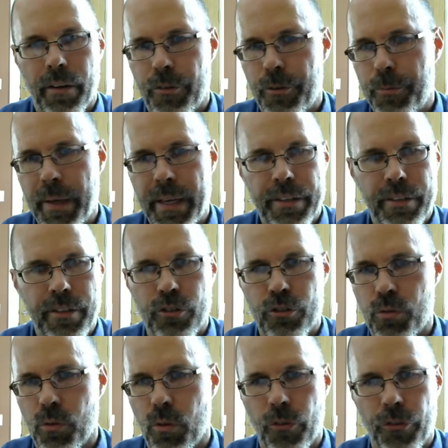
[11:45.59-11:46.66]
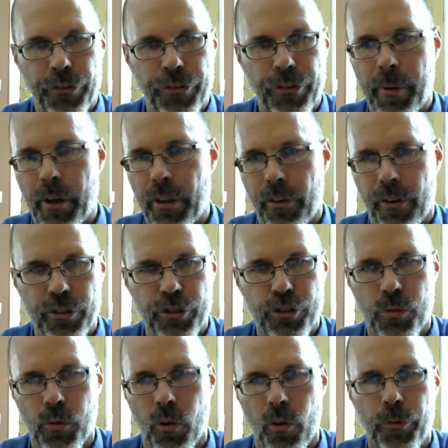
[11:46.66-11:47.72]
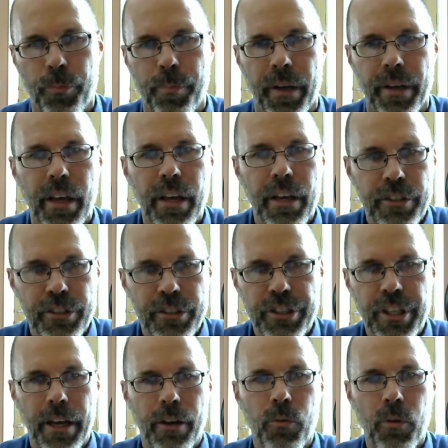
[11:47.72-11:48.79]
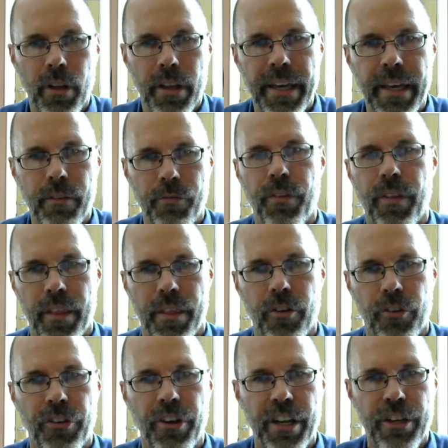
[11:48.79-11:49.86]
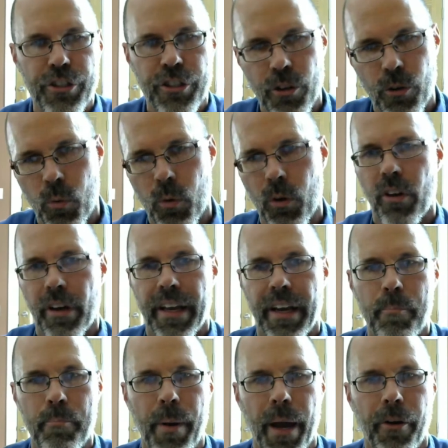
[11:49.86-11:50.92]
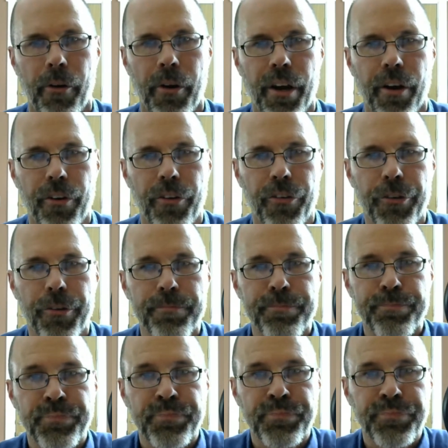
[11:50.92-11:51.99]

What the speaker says: speed controls or some other controls. But generally, if there's an issue, we're looking at barriers.